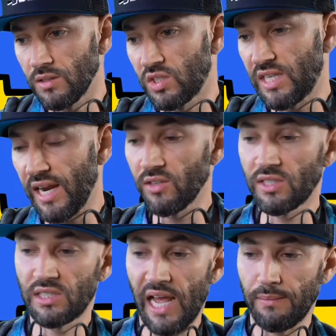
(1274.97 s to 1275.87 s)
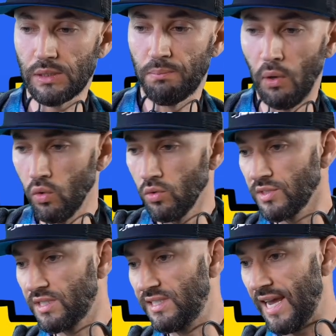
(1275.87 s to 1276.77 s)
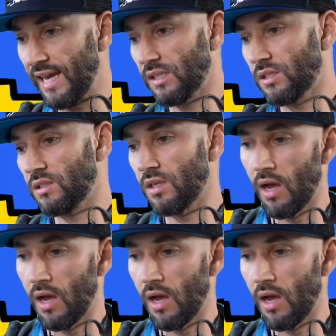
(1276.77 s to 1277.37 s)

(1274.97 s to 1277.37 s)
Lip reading: stairs, steps, pools, decks,